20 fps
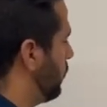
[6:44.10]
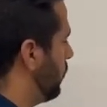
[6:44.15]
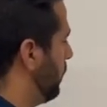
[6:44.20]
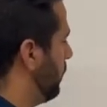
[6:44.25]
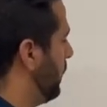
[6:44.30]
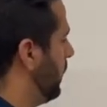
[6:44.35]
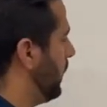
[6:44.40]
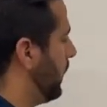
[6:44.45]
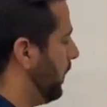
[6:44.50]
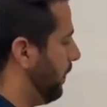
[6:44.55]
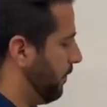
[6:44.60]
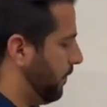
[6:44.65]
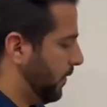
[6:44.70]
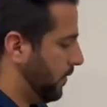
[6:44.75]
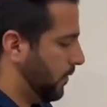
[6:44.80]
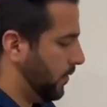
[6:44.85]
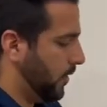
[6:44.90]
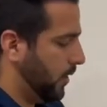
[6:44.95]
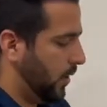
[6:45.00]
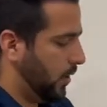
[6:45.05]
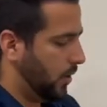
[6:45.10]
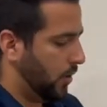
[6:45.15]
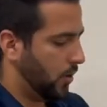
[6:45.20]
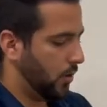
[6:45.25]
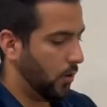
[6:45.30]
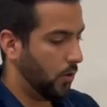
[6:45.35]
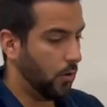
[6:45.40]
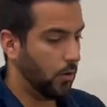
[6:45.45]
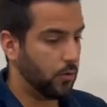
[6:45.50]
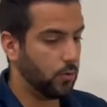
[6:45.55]
to be given,
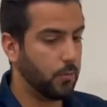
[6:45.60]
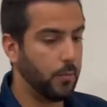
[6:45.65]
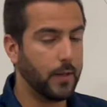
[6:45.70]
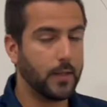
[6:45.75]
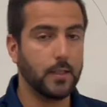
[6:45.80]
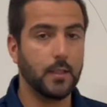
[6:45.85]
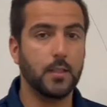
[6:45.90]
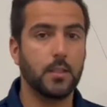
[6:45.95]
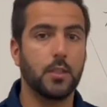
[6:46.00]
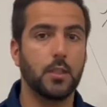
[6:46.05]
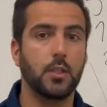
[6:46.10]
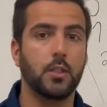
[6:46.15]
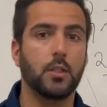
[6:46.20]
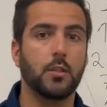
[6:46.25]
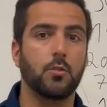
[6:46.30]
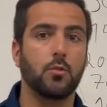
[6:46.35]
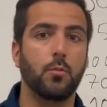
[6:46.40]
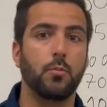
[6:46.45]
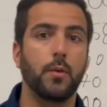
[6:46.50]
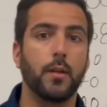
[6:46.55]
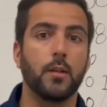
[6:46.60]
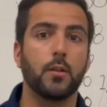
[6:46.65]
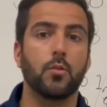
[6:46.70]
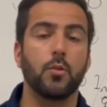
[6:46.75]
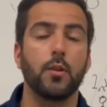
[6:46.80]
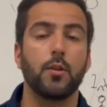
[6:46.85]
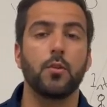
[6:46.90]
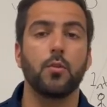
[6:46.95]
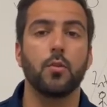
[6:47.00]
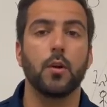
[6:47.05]
or to make a decision to bring
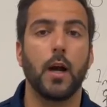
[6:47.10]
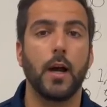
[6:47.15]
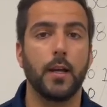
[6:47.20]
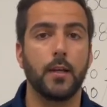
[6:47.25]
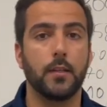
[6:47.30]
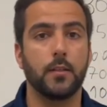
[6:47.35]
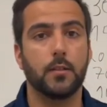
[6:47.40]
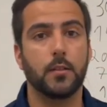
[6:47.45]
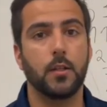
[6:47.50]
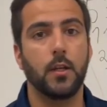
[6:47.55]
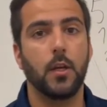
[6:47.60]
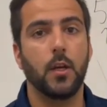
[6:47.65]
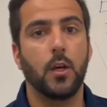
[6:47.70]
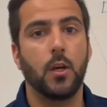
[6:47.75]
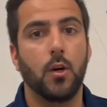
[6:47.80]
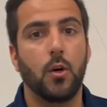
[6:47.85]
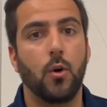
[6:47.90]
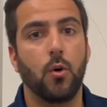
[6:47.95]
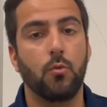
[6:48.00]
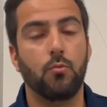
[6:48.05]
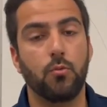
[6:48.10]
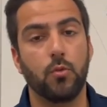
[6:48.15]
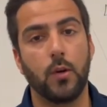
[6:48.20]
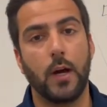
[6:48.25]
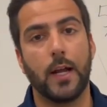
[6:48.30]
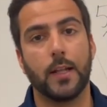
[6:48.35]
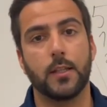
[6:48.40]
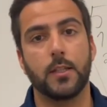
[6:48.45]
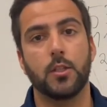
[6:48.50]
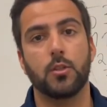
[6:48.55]
3 new guys or
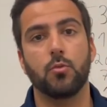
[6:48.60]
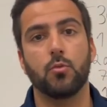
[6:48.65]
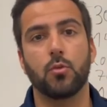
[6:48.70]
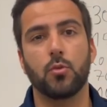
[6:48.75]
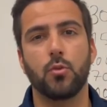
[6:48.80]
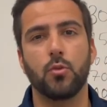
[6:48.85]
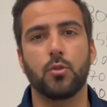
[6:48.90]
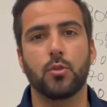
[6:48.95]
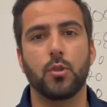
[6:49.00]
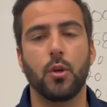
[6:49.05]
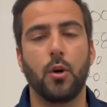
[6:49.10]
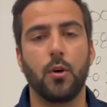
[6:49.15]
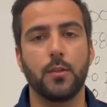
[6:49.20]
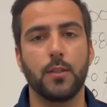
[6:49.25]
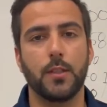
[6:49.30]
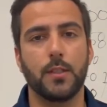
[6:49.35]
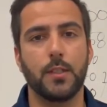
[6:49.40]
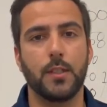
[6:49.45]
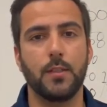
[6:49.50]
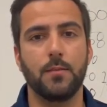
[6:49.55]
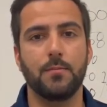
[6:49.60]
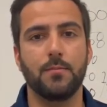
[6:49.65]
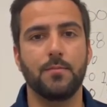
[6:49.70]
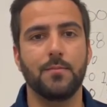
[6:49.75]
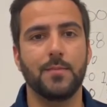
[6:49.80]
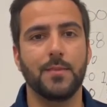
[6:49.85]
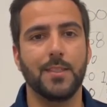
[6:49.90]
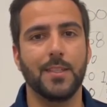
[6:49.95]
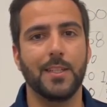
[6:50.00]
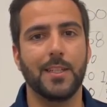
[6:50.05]
athletes recruits on the team,
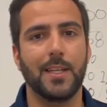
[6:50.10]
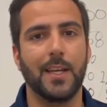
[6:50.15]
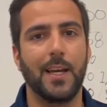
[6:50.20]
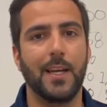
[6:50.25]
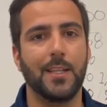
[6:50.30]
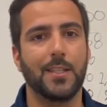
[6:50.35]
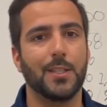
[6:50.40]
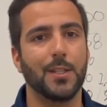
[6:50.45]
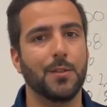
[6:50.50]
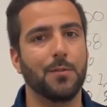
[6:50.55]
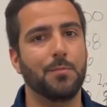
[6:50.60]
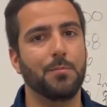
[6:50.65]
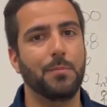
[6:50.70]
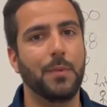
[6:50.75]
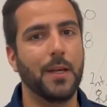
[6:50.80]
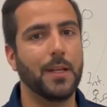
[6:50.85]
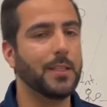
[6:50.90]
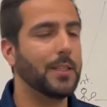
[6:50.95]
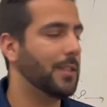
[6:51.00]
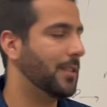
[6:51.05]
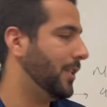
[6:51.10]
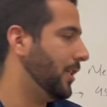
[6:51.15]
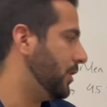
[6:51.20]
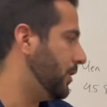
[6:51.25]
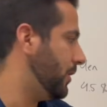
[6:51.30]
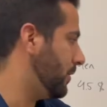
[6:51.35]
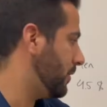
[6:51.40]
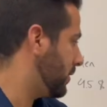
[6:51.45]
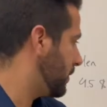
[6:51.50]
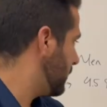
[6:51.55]
okay? So big
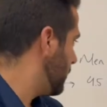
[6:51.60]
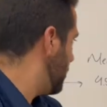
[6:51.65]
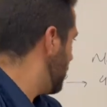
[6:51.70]
decisions.